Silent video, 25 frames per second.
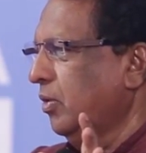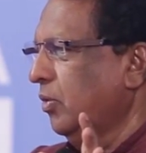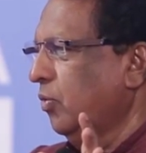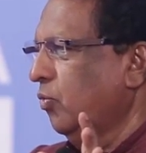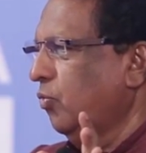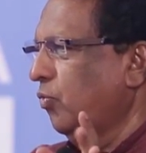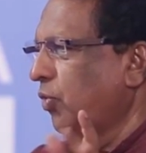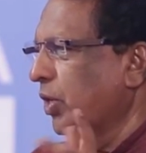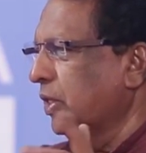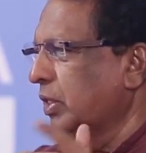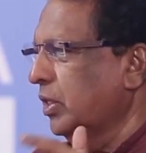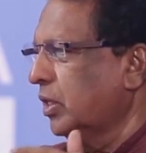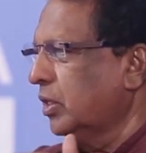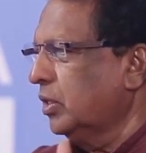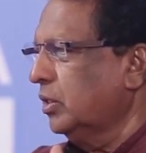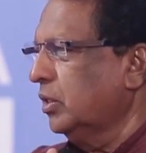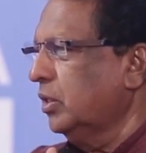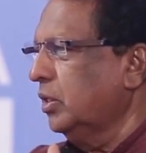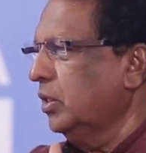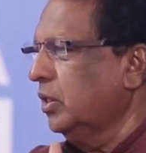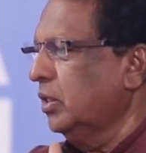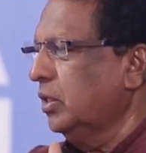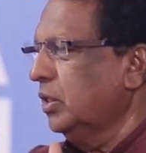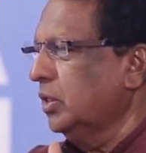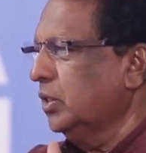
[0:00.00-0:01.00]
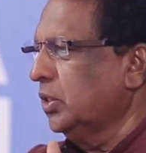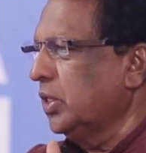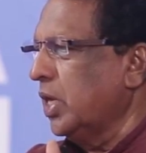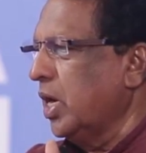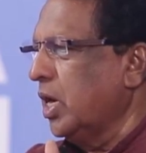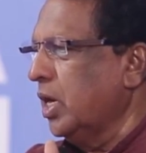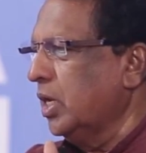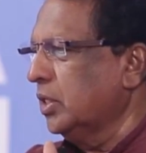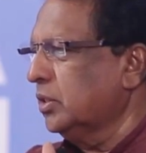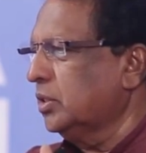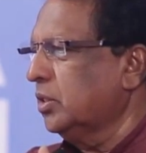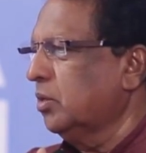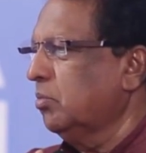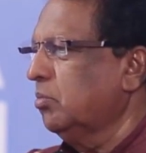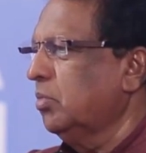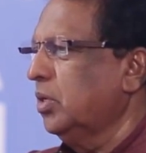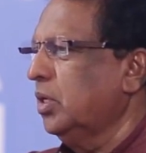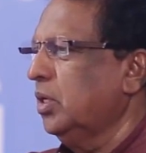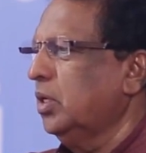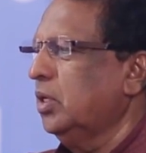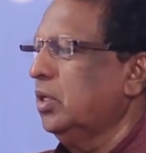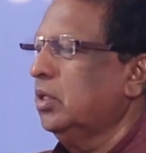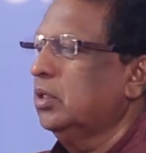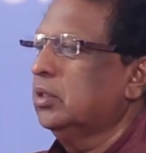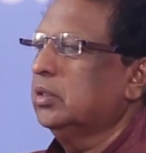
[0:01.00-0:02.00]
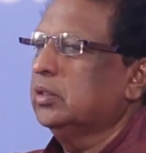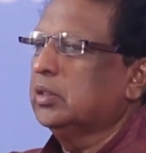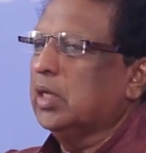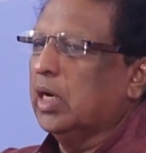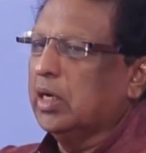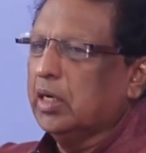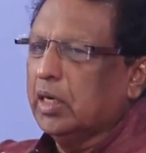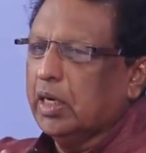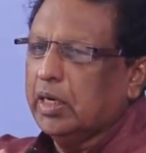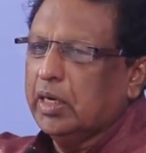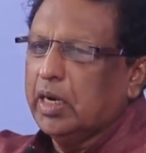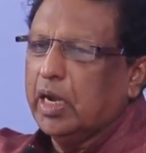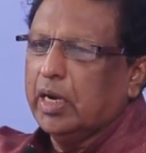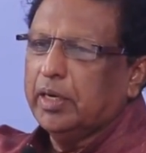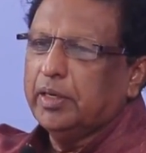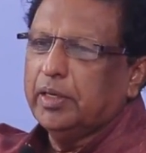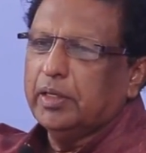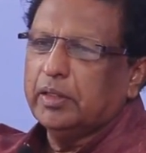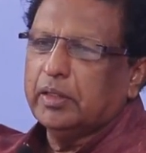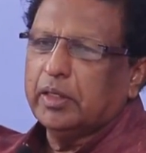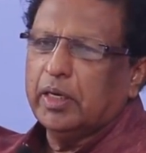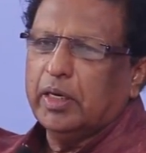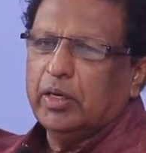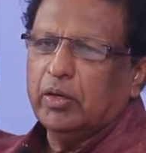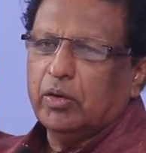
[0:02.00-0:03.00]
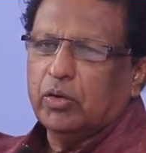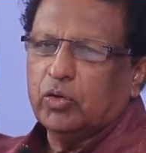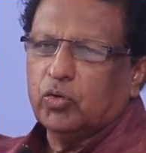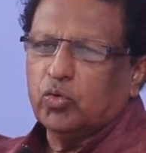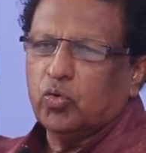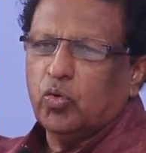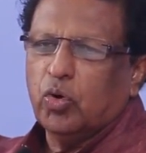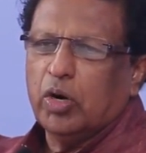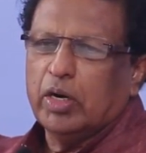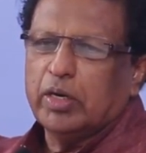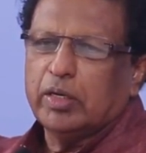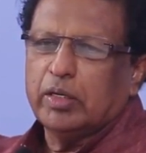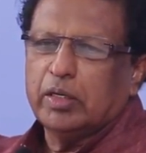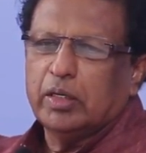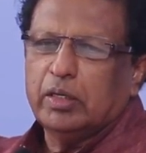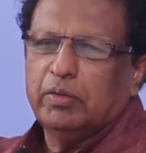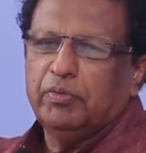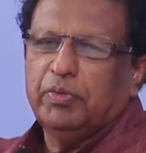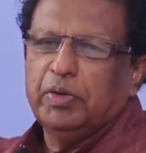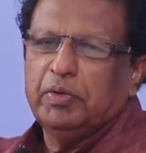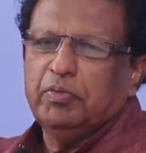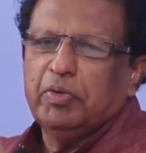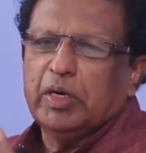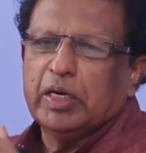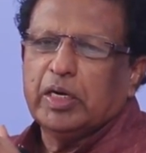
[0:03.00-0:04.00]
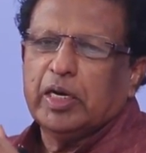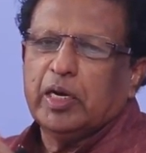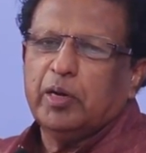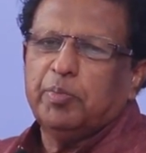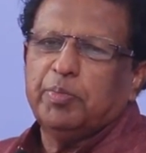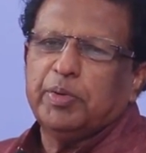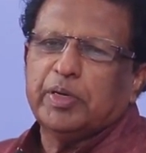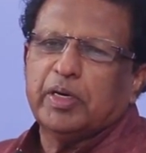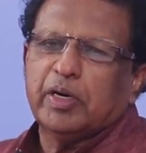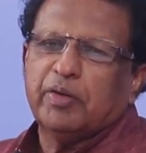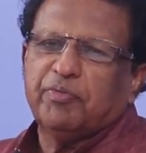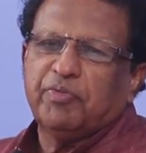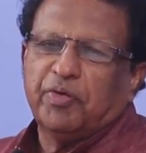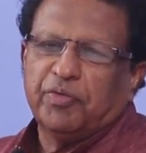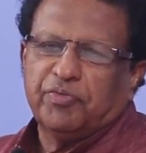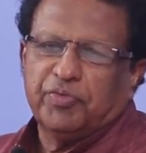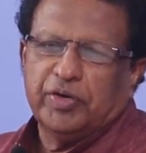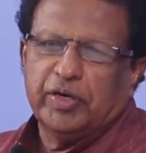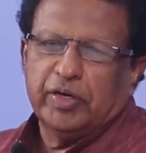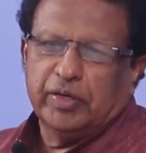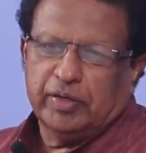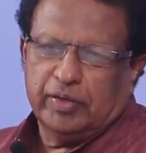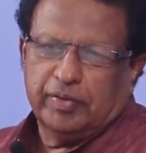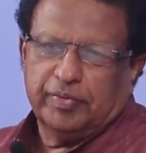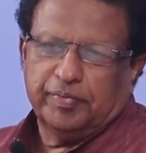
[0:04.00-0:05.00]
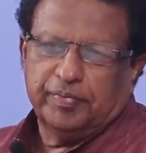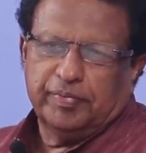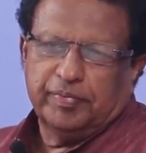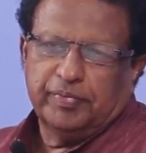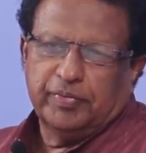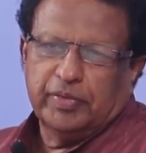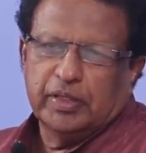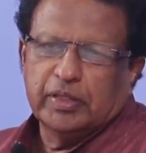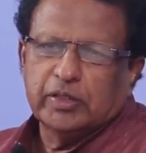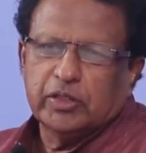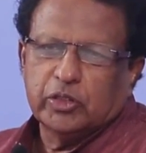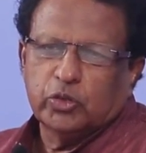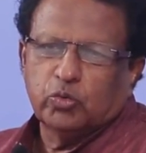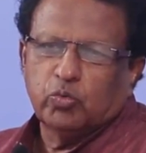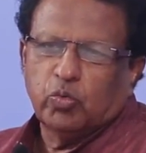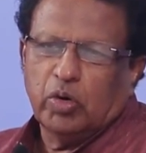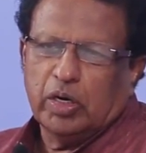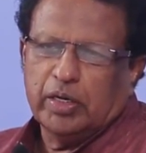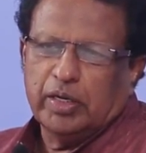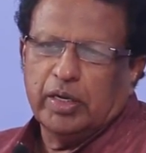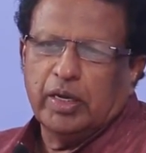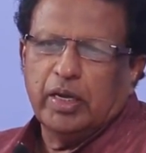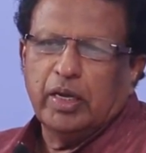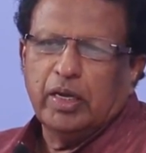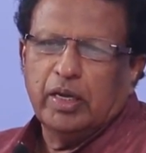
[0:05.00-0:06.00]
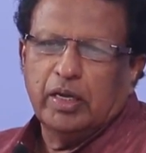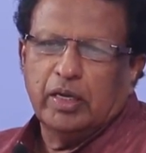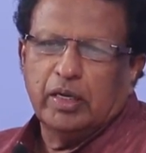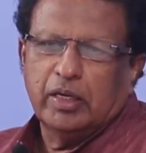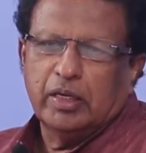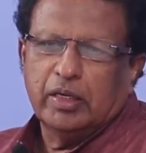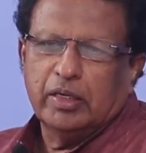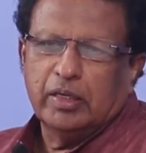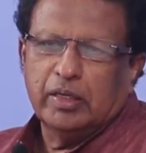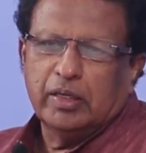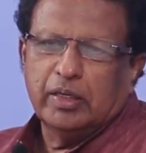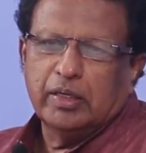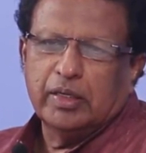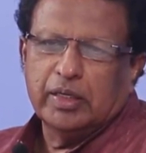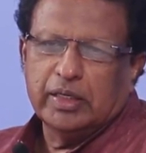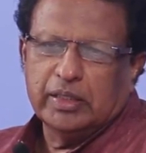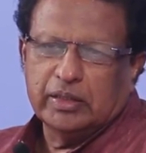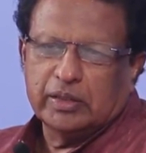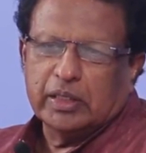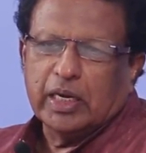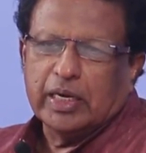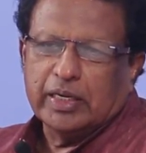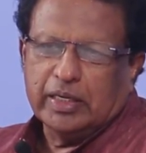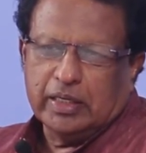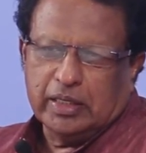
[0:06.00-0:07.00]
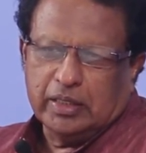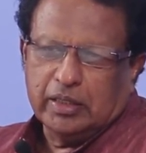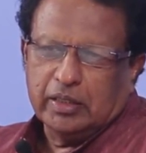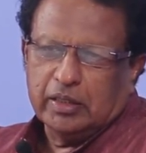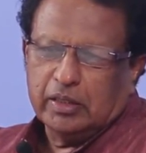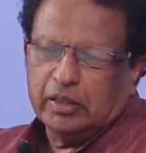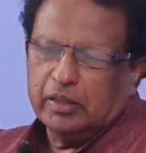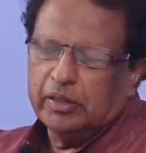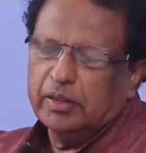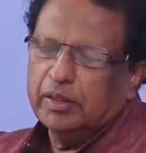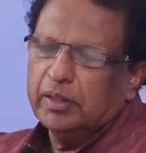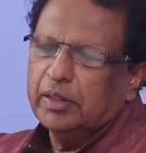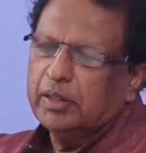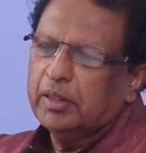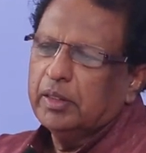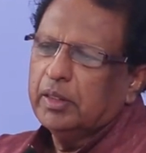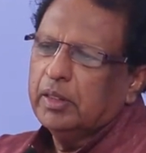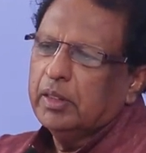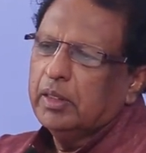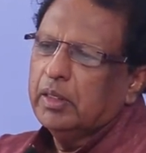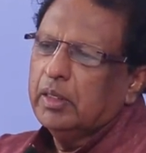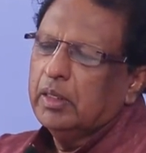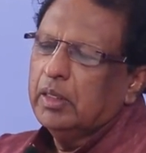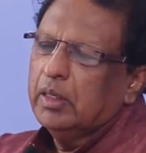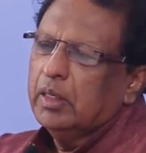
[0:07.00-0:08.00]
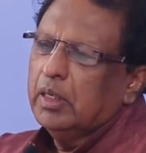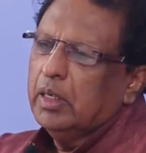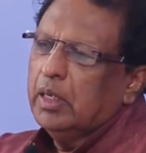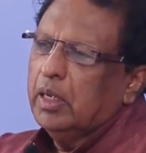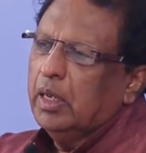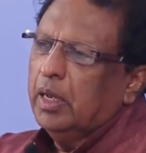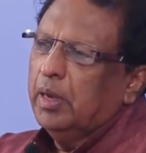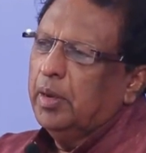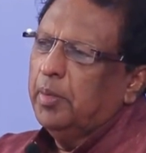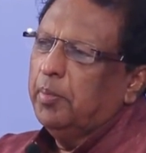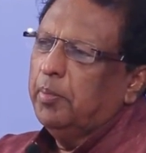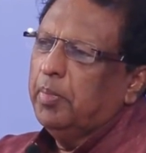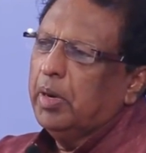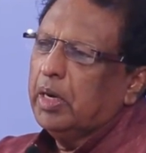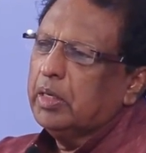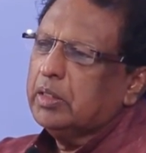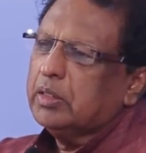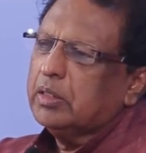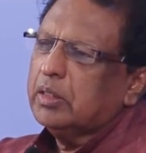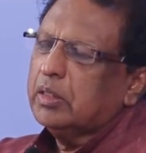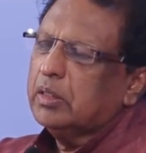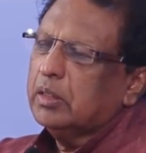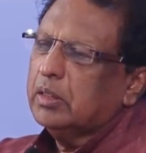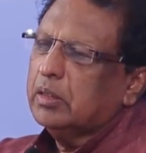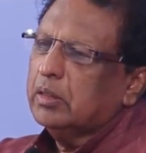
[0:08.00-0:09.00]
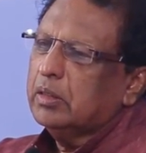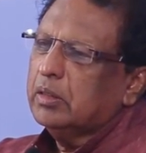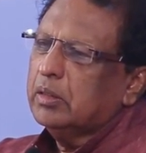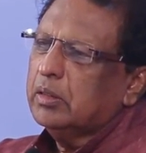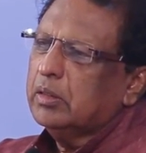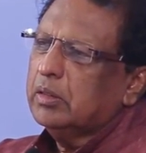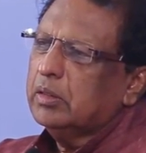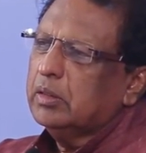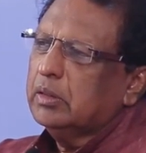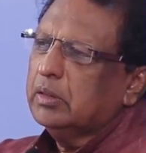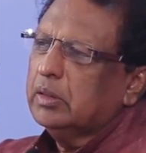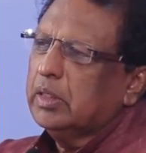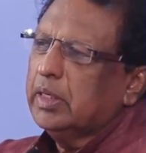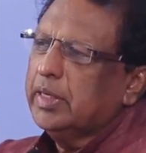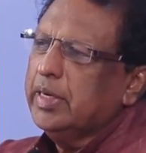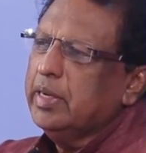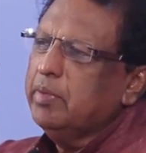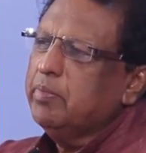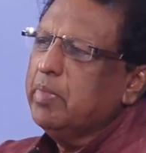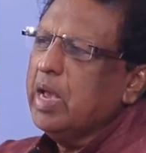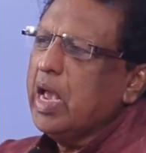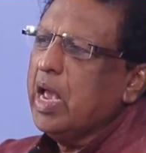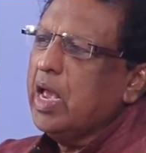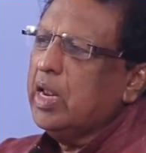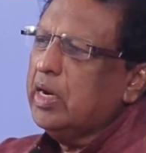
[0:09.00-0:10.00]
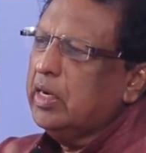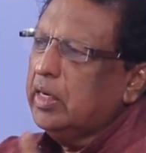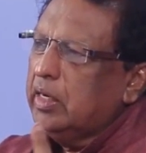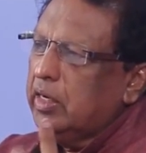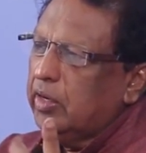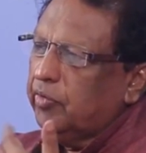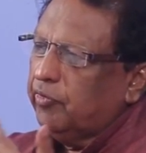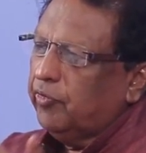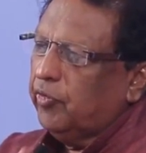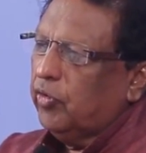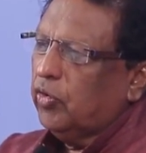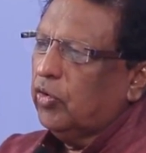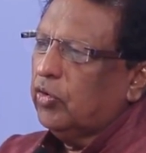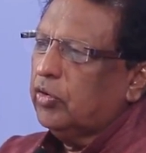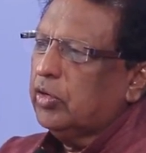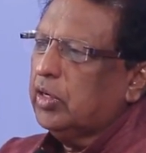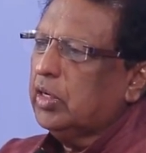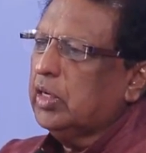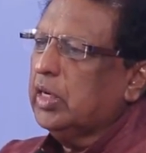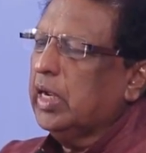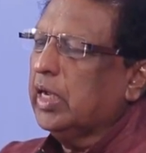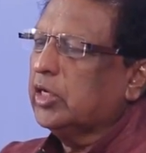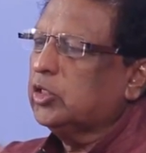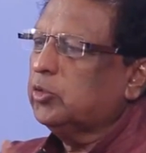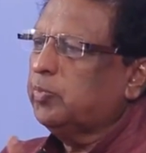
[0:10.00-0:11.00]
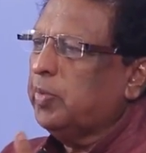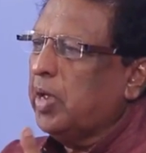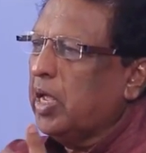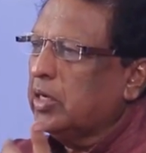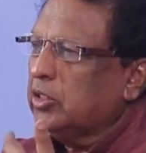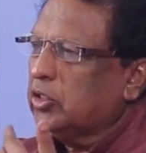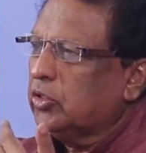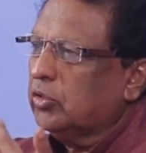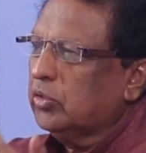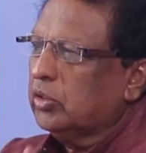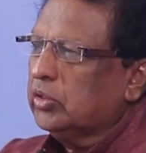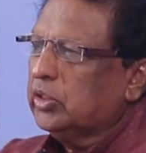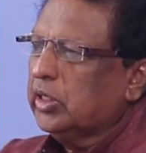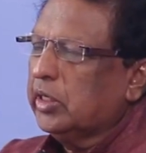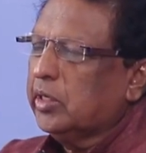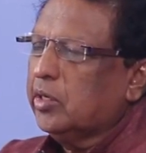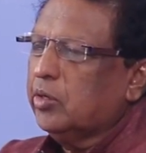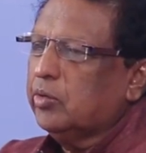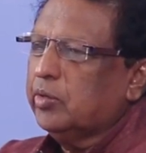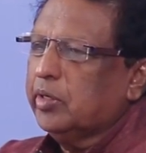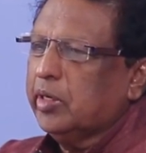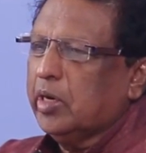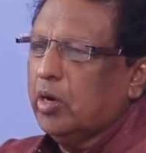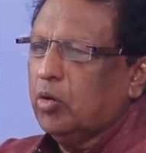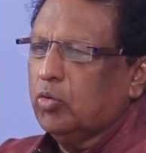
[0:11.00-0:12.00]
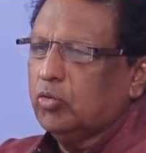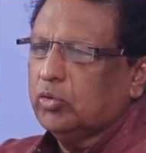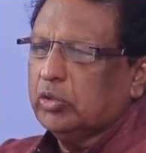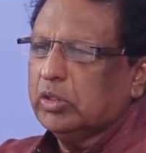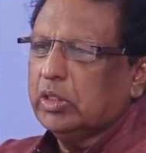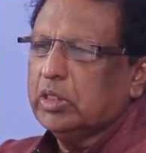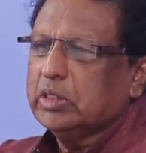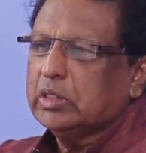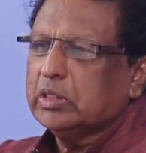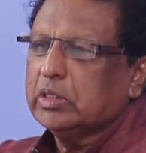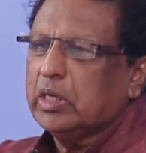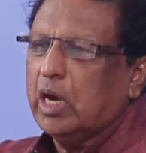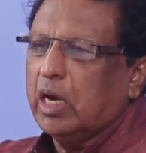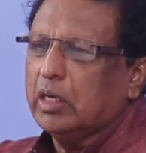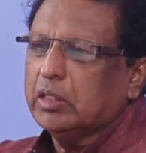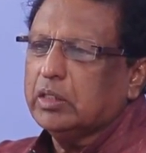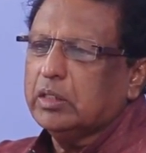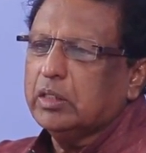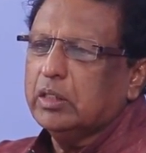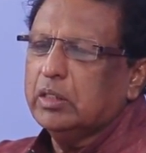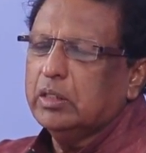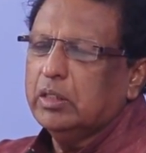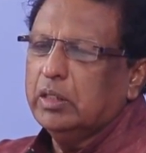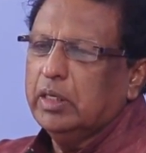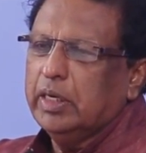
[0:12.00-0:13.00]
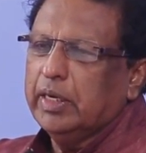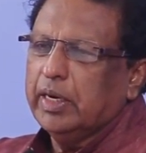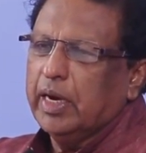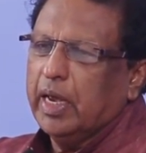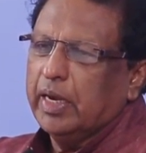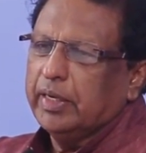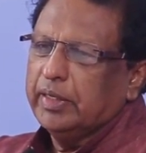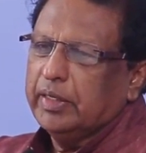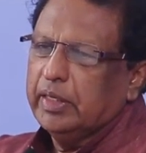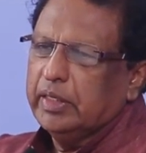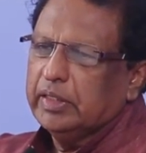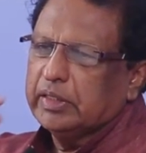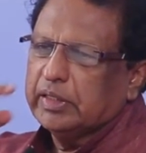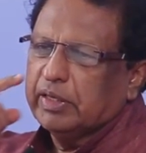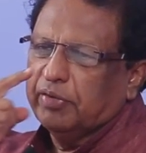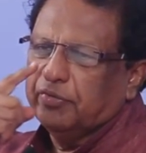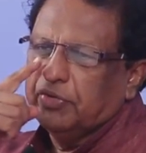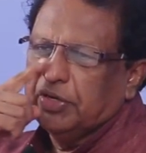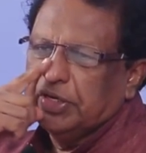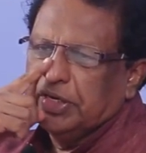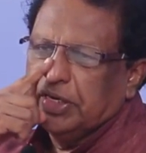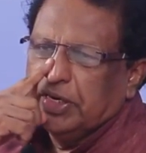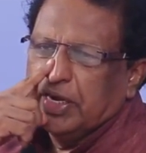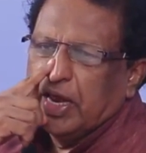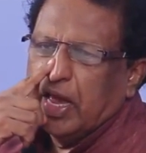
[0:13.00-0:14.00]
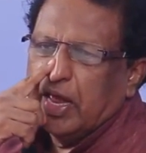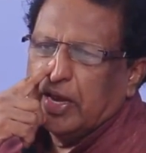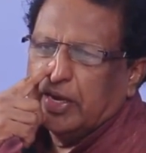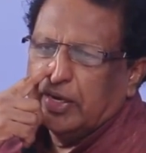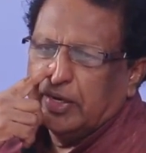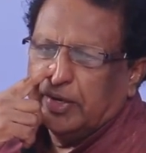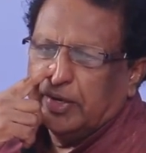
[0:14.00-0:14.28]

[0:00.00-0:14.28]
Whether the General Assembly is 193 or 200, we will keep it at 15. This is what they decided. But the demand for expansion of the Security Council started in 1979